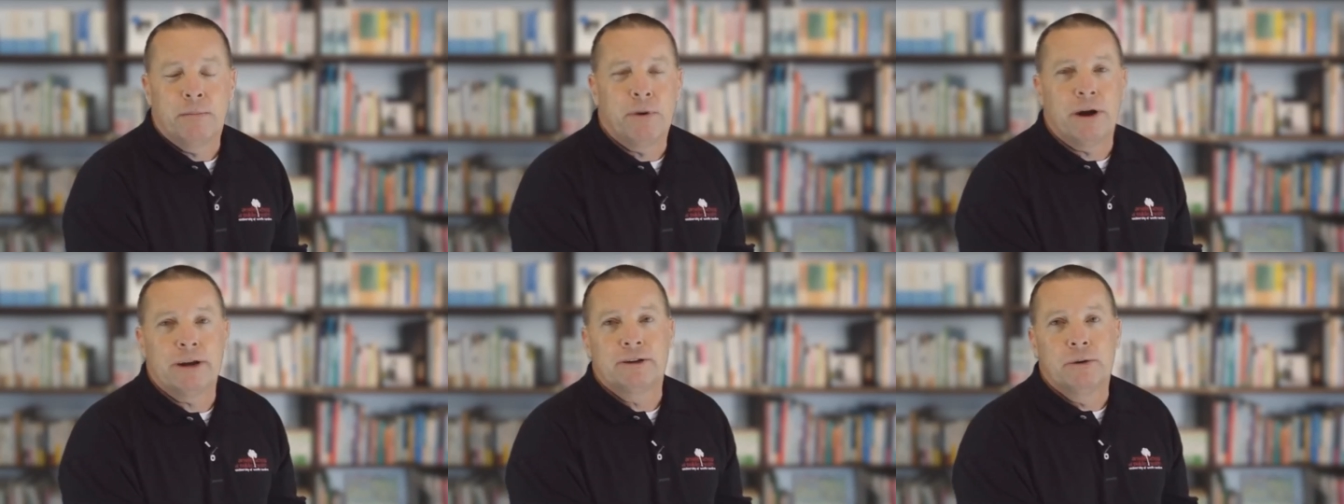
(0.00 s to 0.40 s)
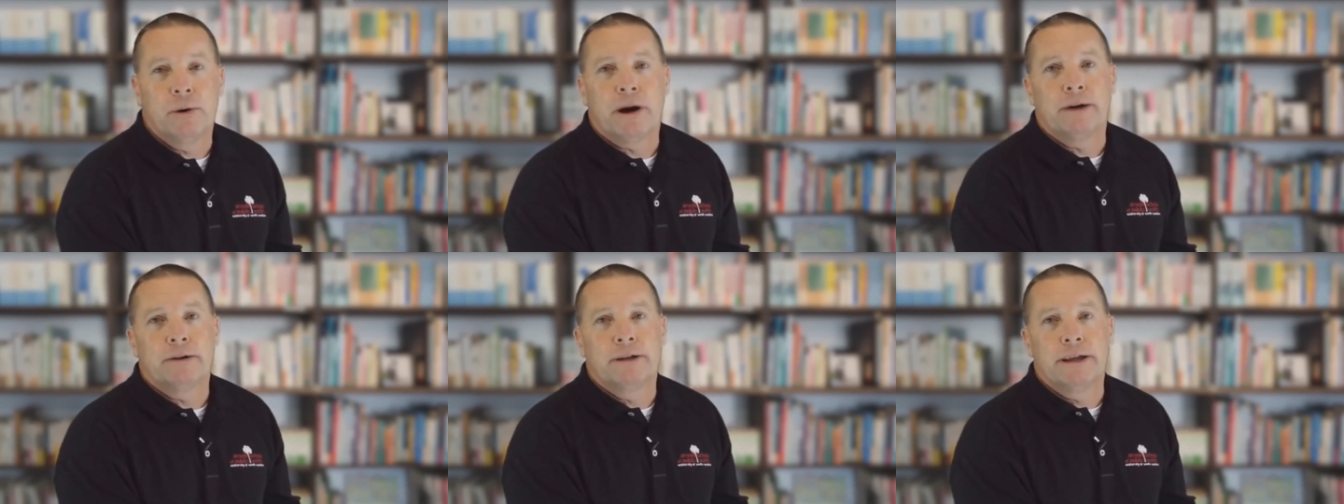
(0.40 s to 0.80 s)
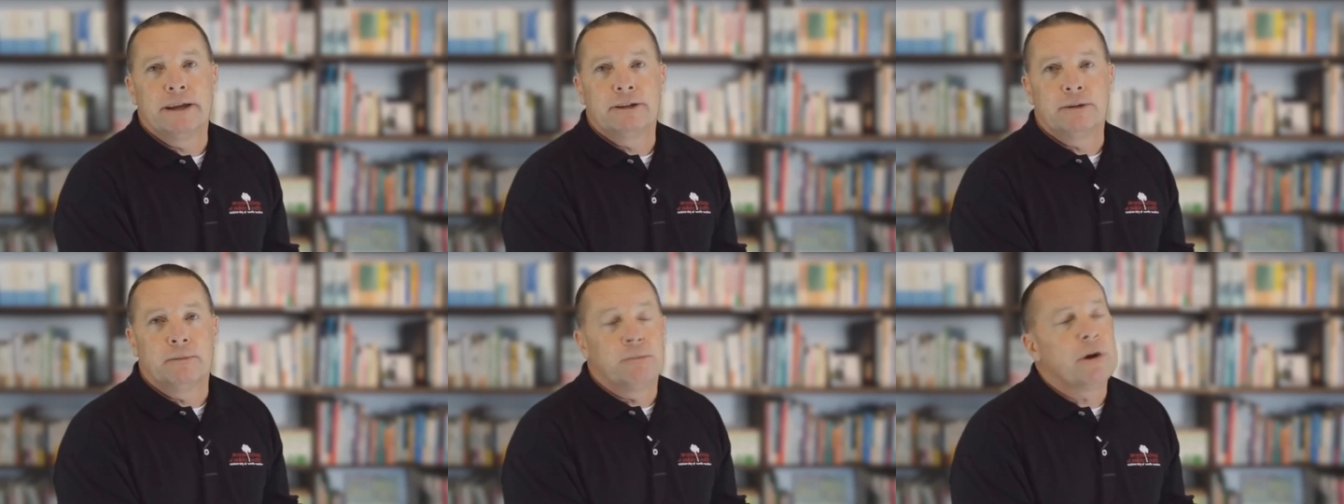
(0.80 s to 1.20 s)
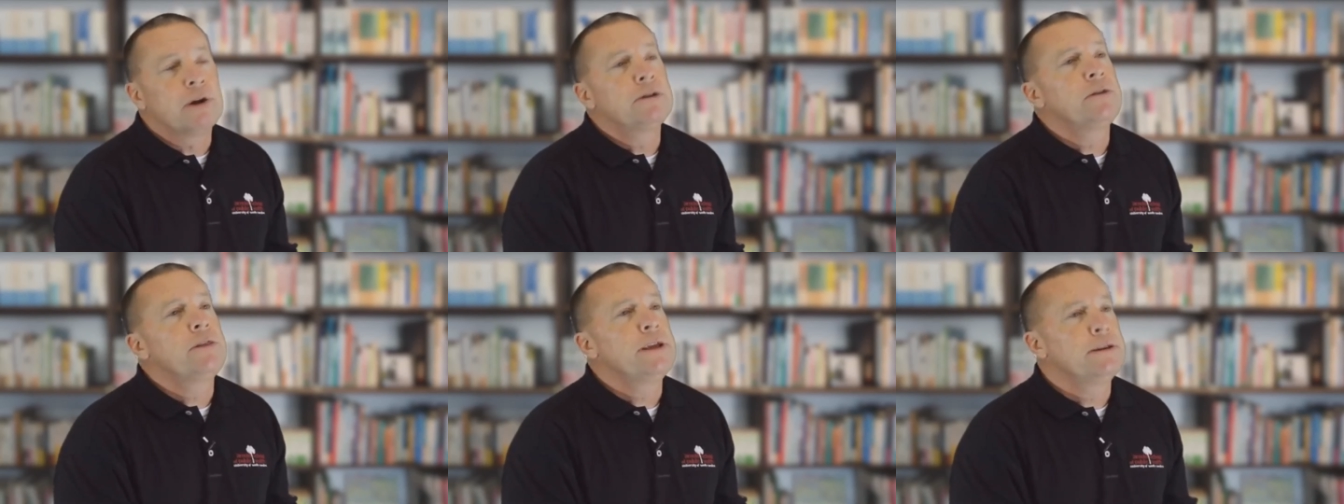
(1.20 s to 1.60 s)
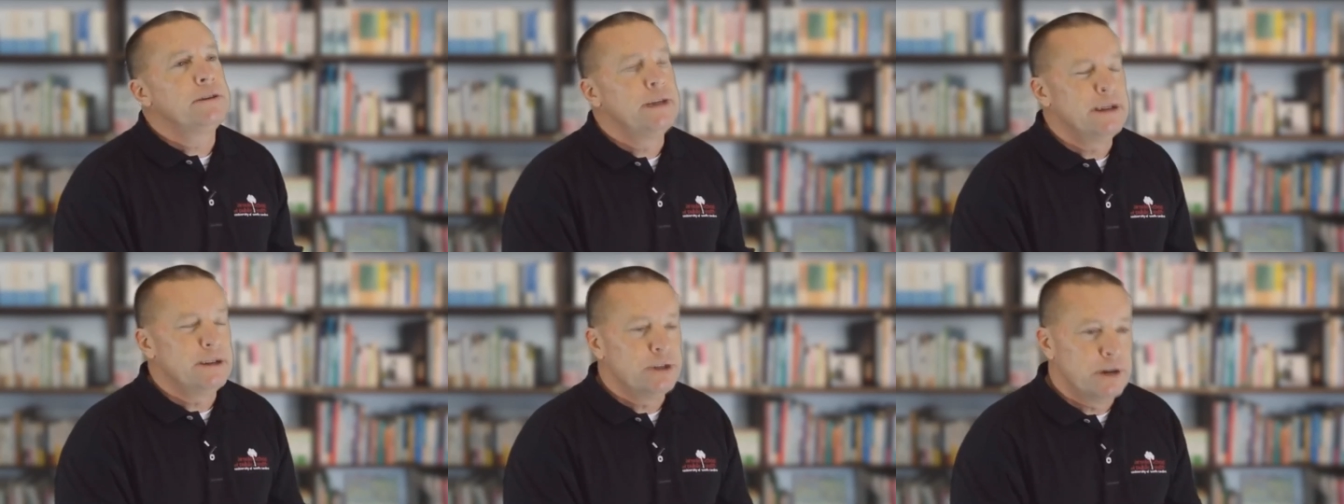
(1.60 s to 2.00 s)
brought to our attention, brought to the
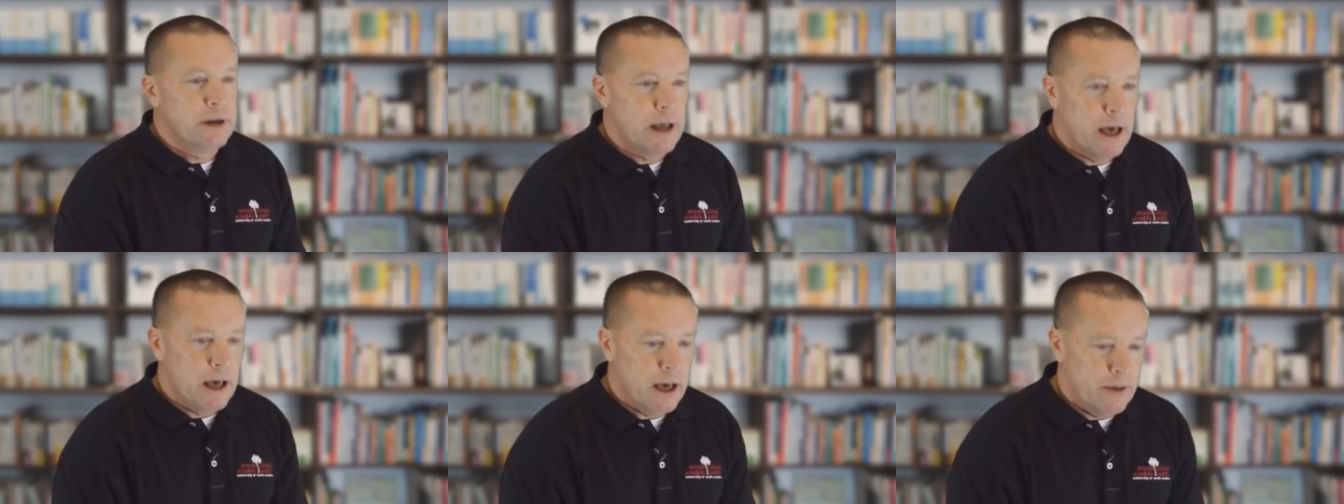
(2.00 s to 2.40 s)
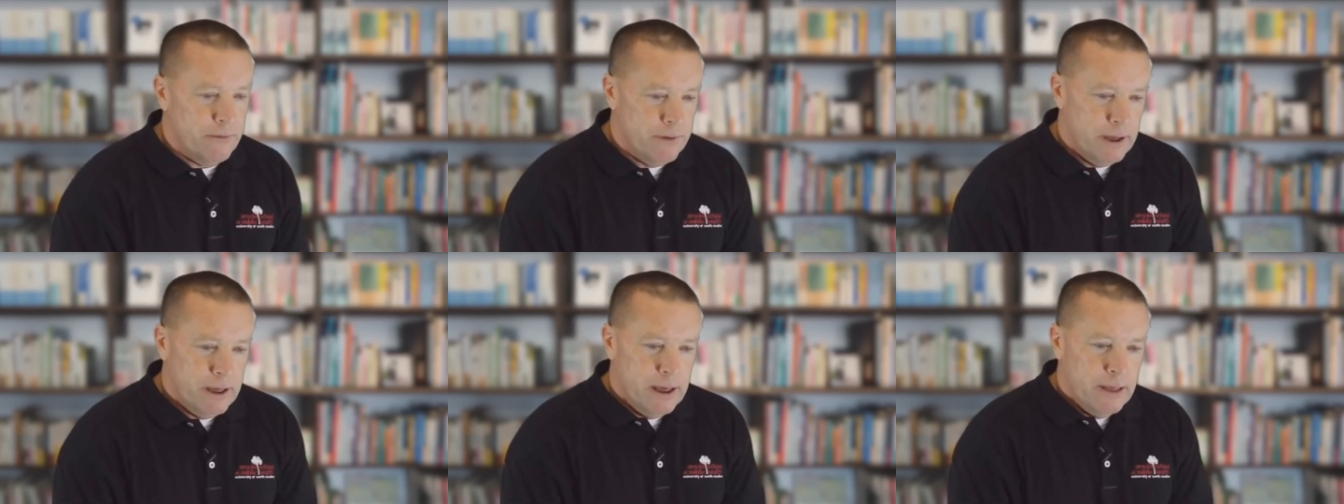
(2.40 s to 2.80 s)
attention of